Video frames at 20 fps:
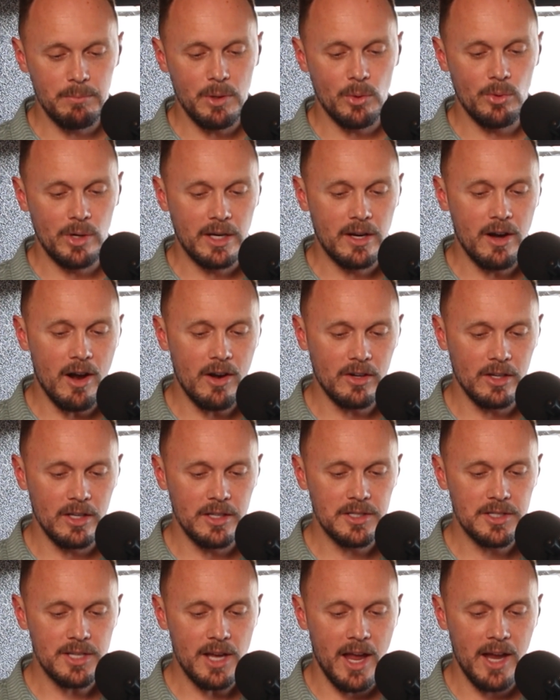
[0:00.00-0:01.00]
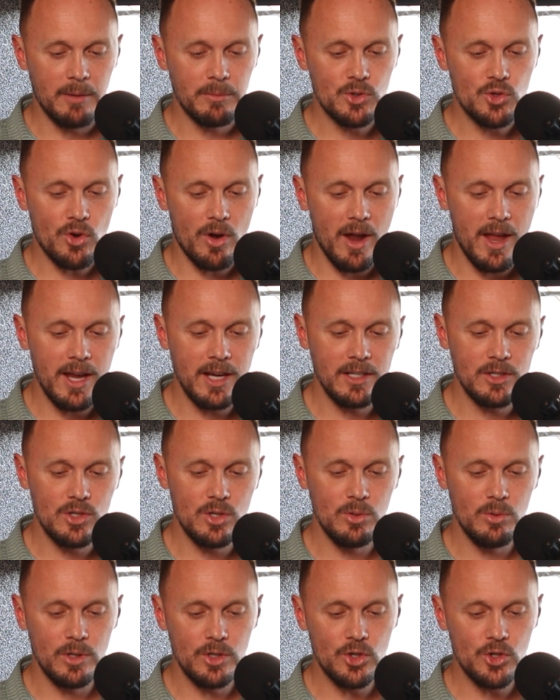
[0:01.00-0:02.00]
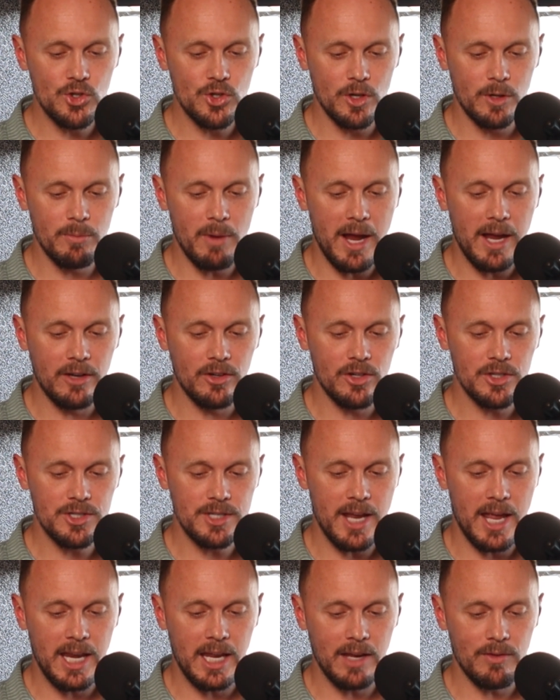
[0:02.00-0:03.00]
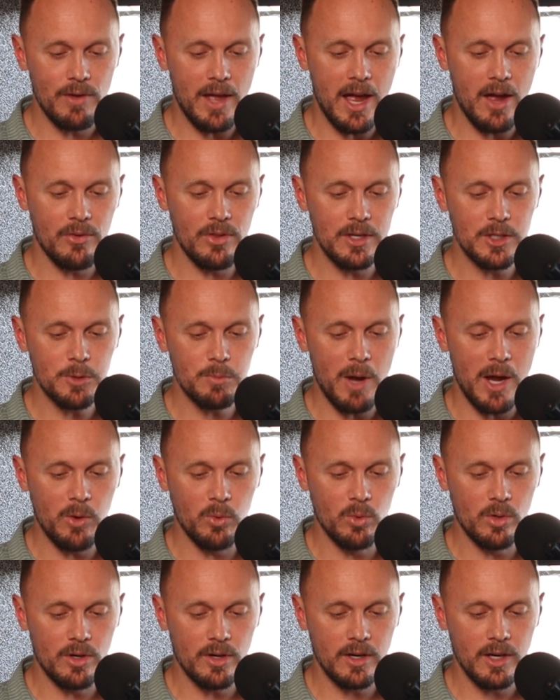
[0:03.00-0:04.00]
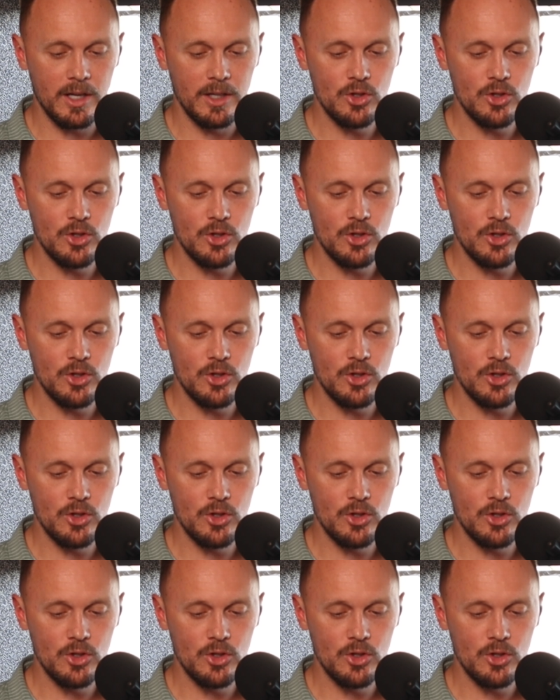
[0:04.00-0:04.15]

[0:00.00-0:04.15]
But regardless, I am trying to ensure my understanding of how this might work